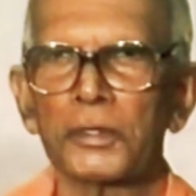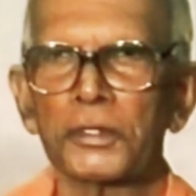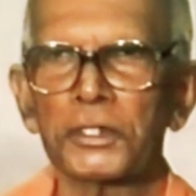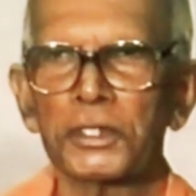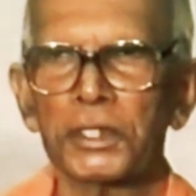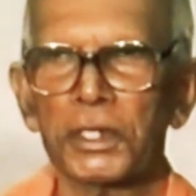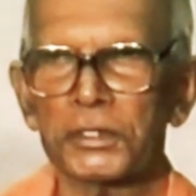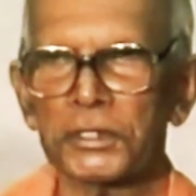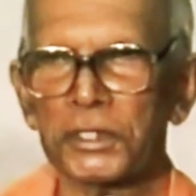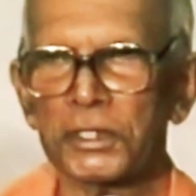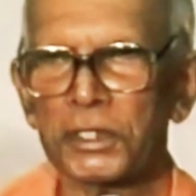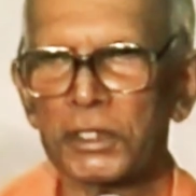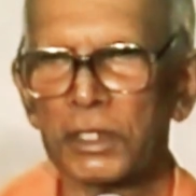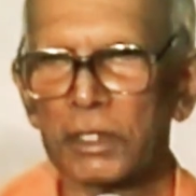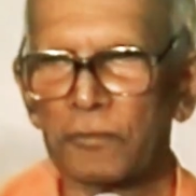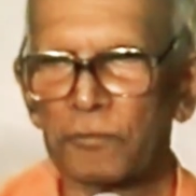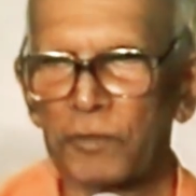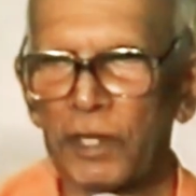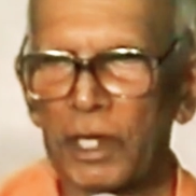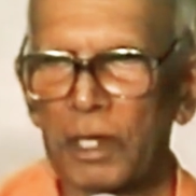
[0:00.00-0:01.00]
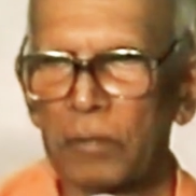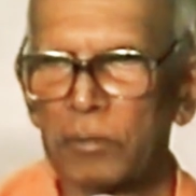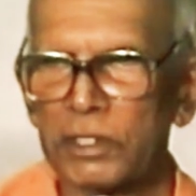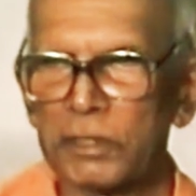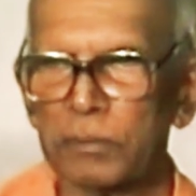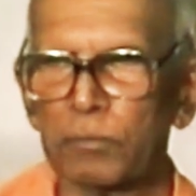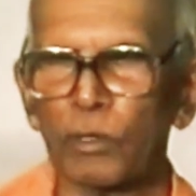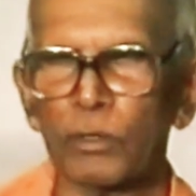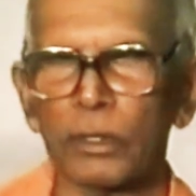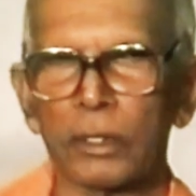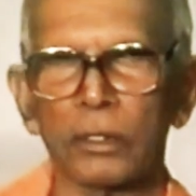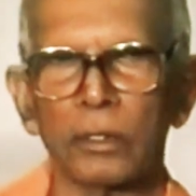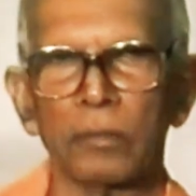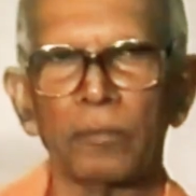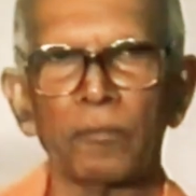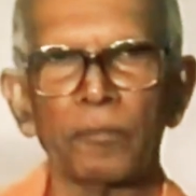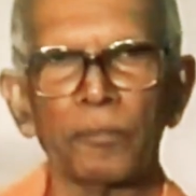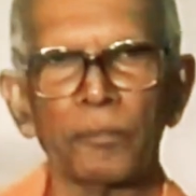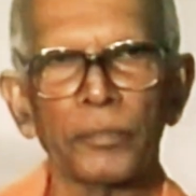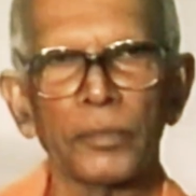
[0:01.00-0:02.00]
She has written a famous book
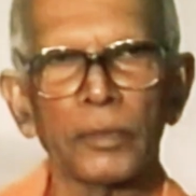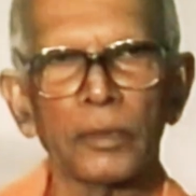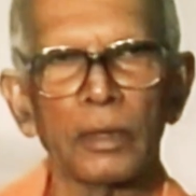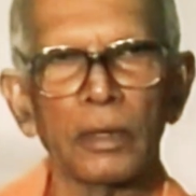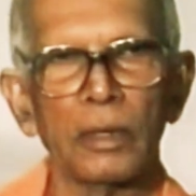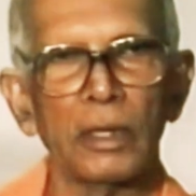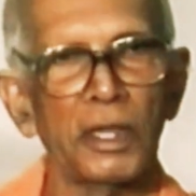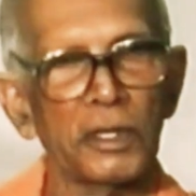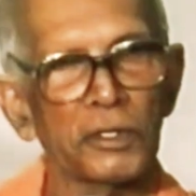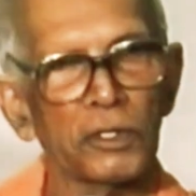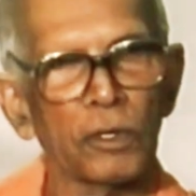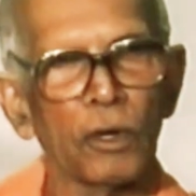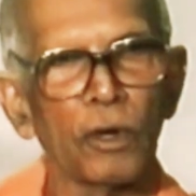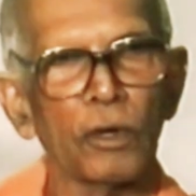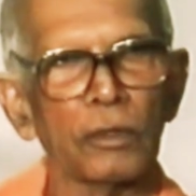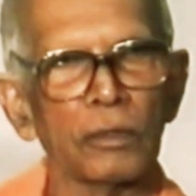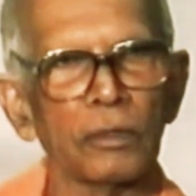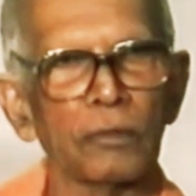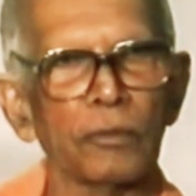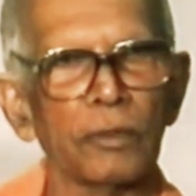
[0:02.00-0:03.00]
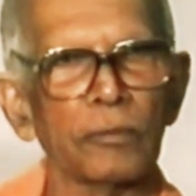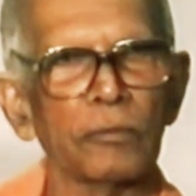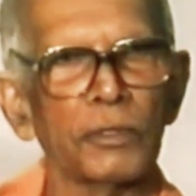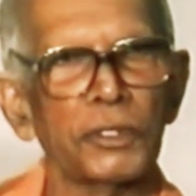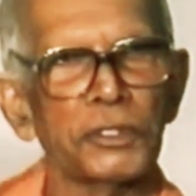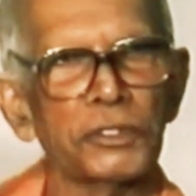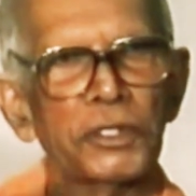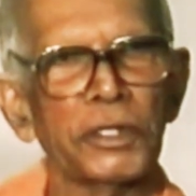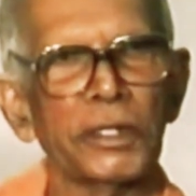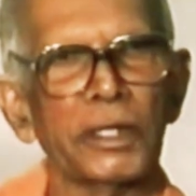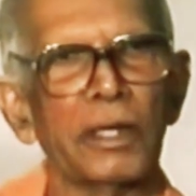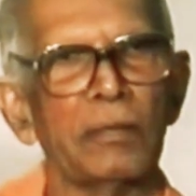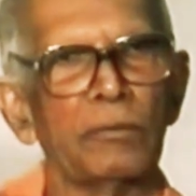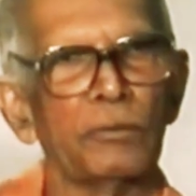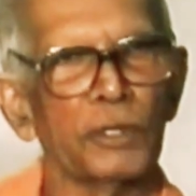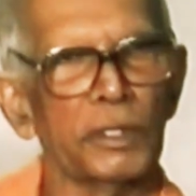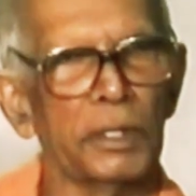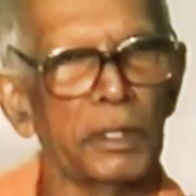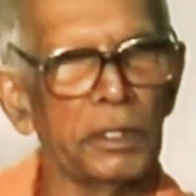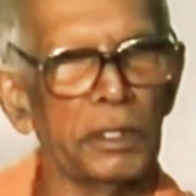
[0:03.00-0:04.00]
later on when she
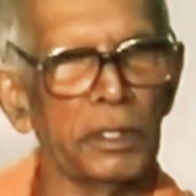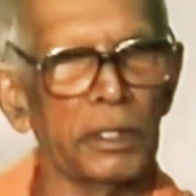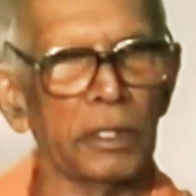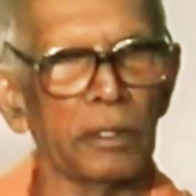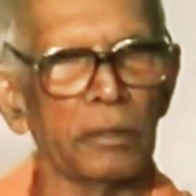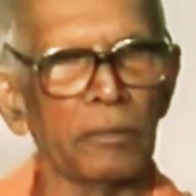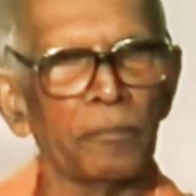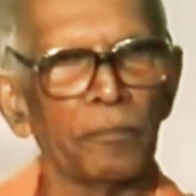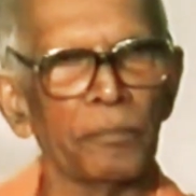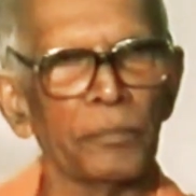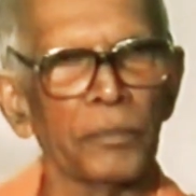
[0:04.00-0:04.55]
came to India.